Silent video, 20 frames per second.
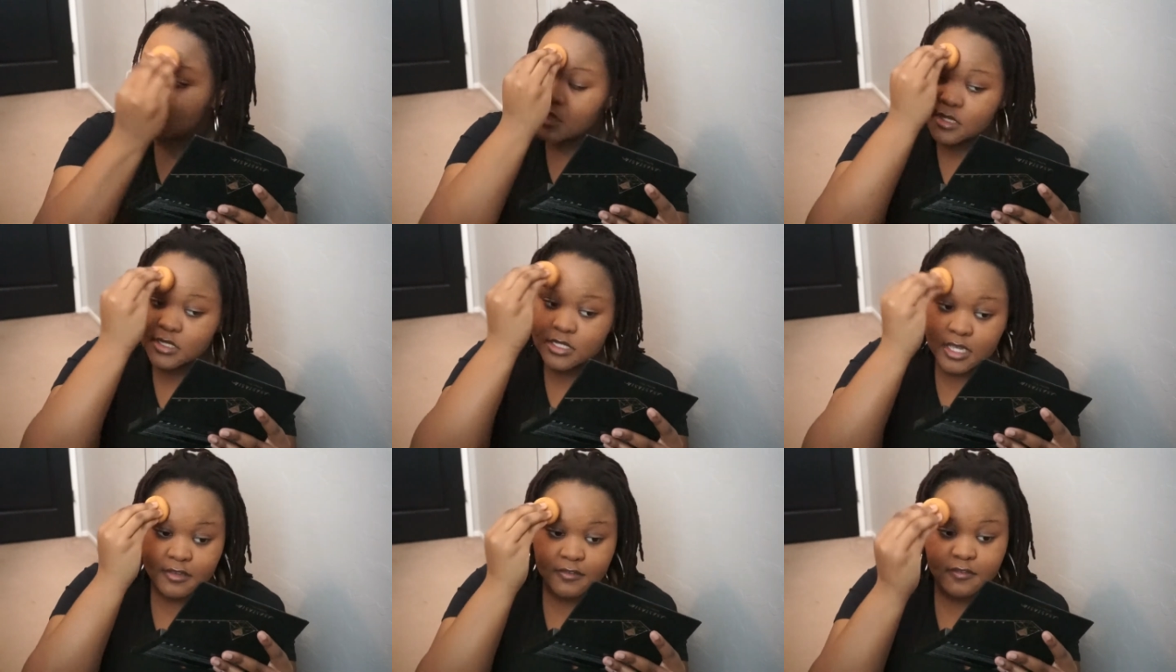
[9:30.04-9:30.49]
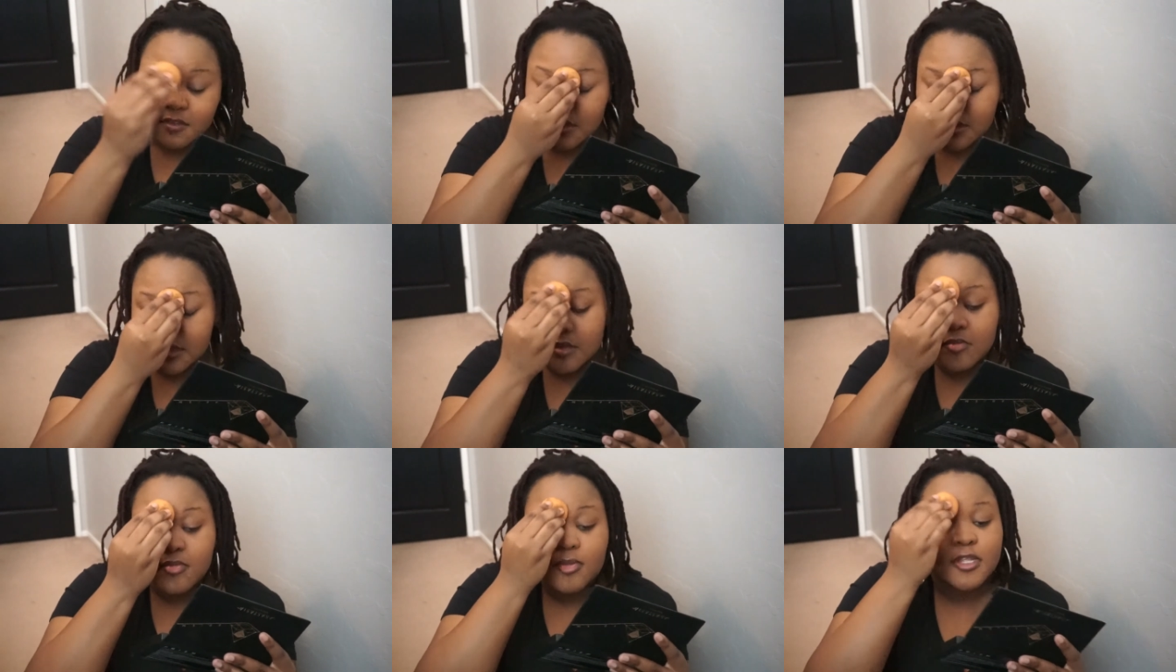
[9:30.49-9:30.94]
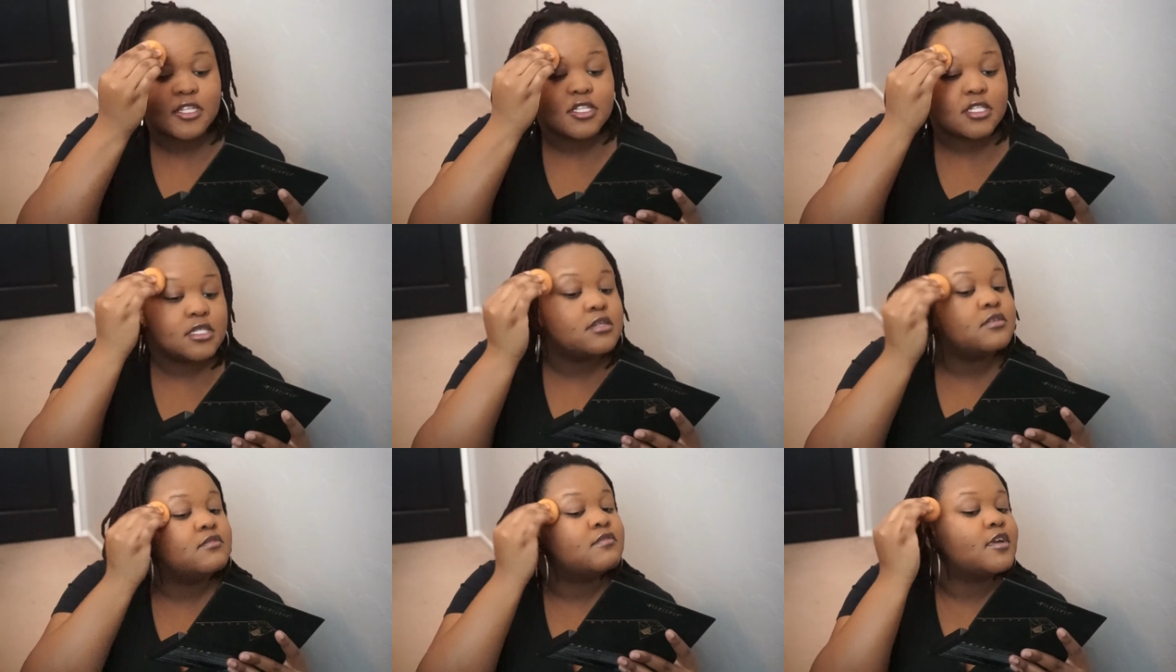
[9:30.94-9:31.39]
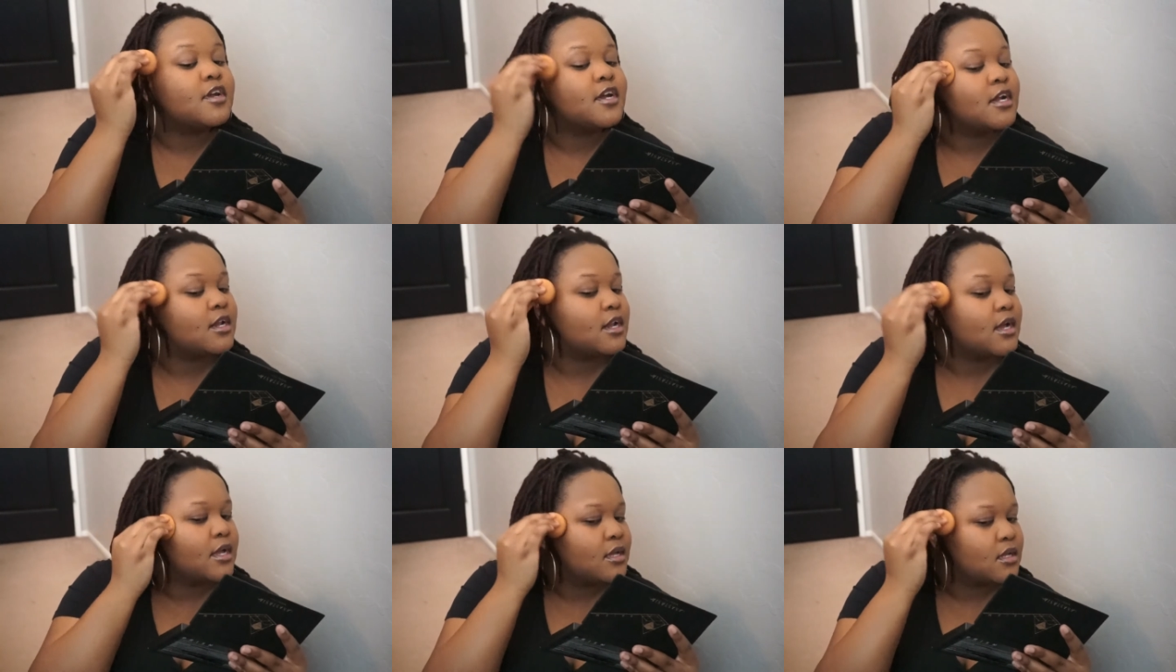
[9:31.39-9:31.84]
it definitely blends in very
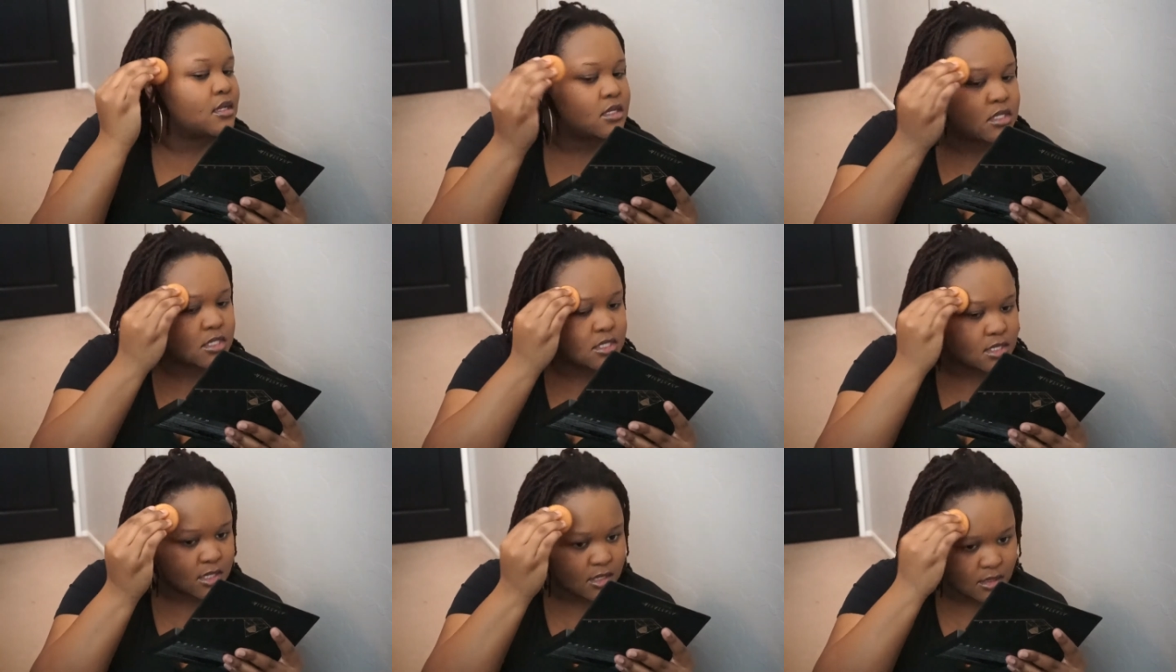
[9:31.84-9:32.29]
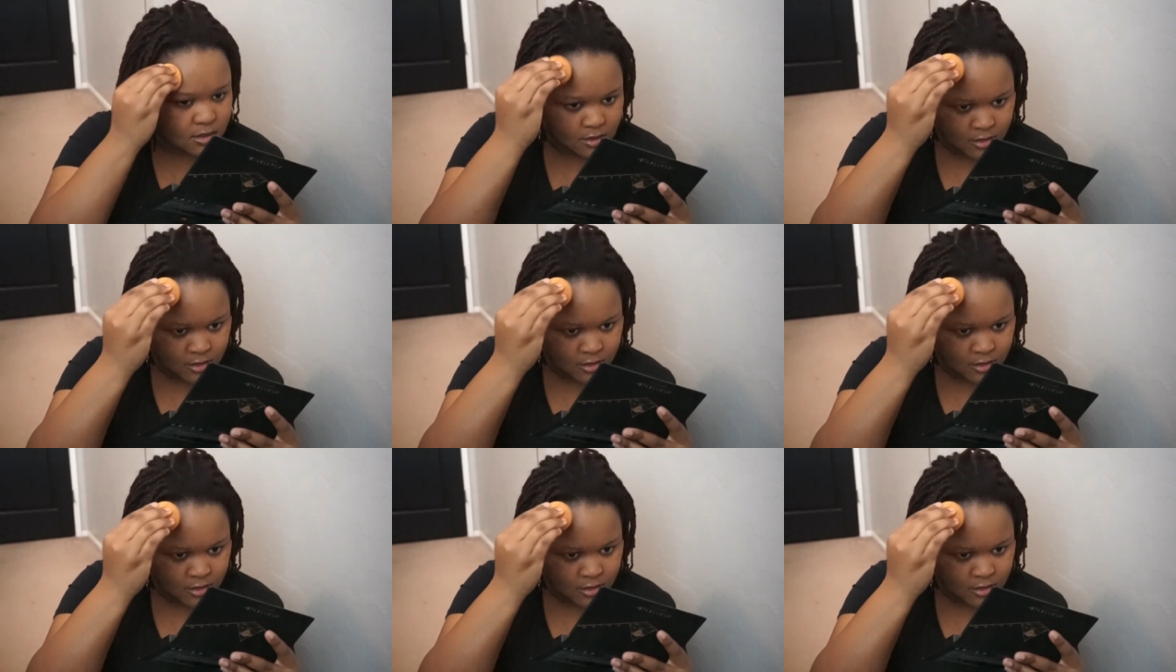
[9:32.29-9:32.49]
nice.